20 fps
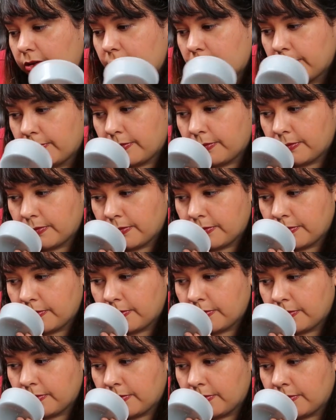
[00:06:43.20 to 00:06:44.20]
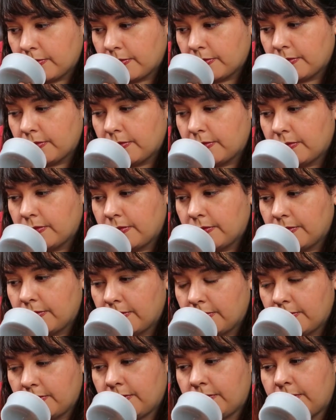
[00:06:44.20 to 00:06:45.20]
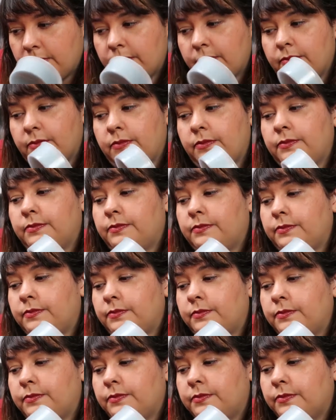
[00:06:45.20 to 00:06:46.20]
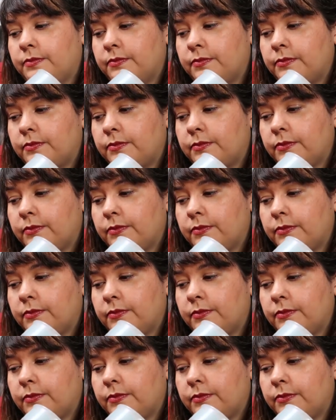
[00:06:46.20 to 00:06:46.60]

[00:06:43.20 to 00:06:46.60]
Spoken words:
Nothing is said.